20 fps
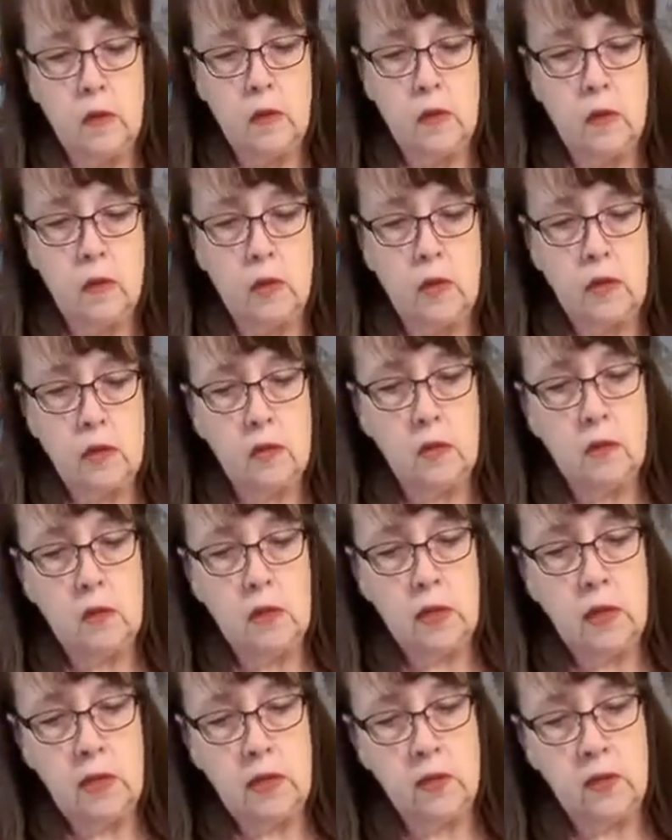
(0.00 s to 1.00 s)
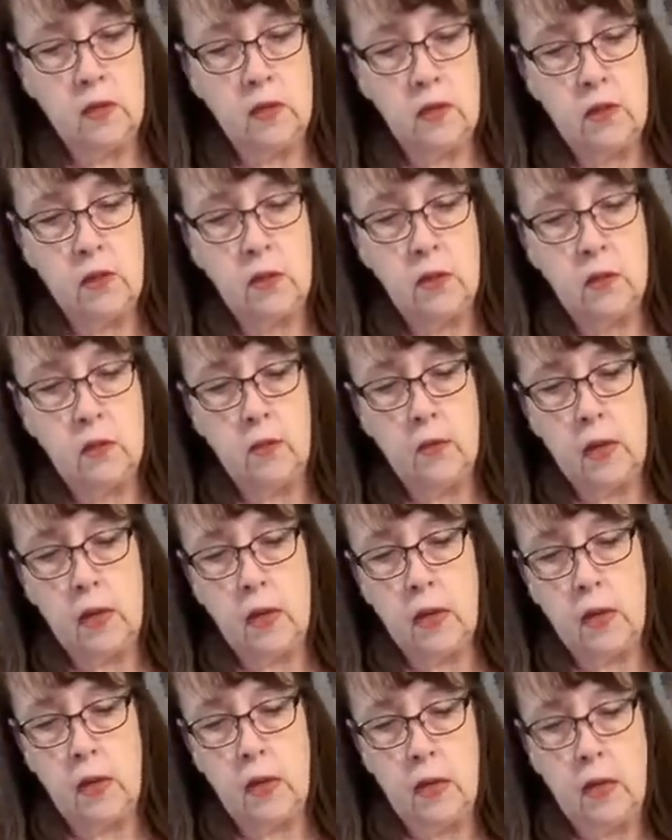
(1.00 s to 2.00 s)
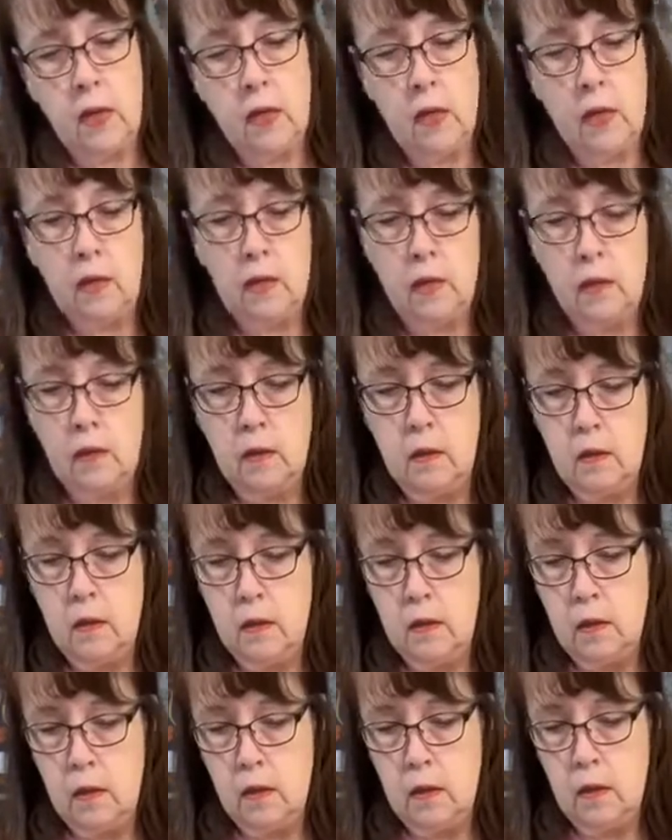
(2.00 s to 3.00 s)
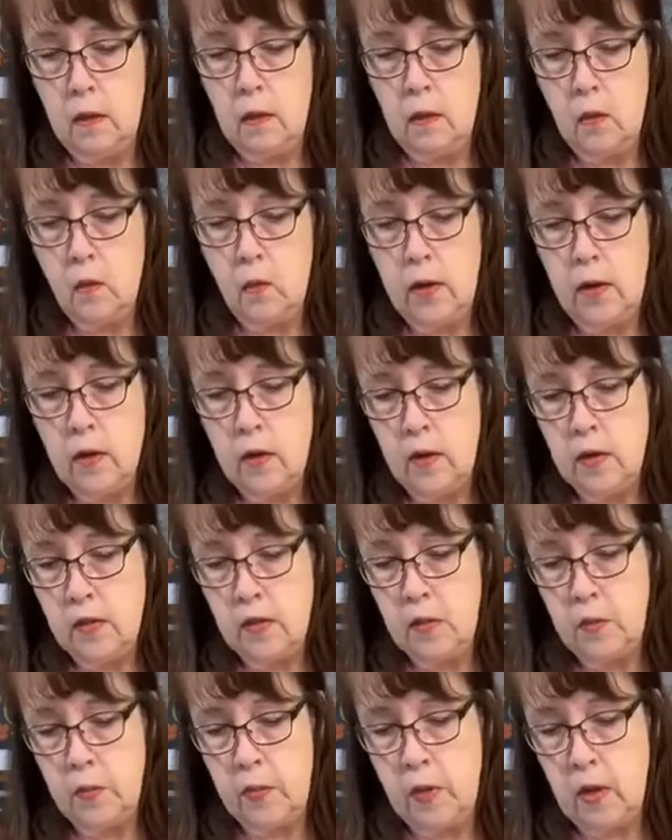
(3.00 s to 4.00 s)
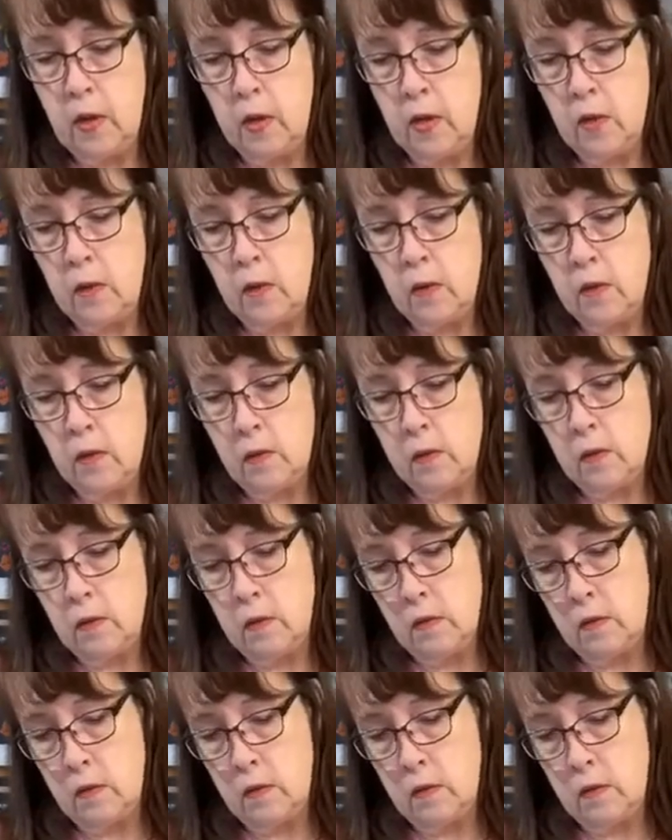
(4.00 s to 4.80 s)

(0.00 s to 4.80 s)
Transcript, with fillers: Okay, so let's do a an awareness bow